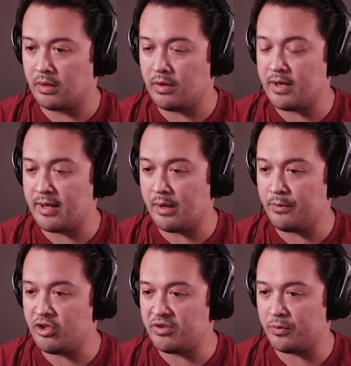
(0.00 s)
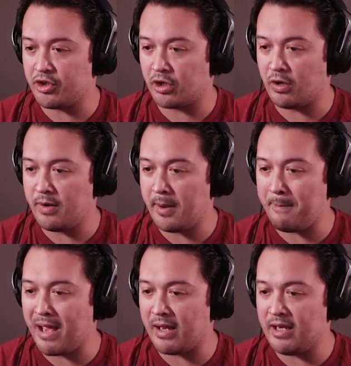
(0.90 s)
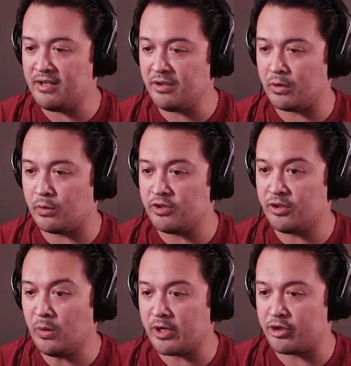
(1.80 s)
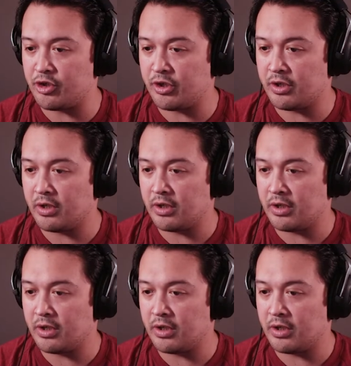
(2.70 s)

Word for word: All right, now we just return the body into cold storage.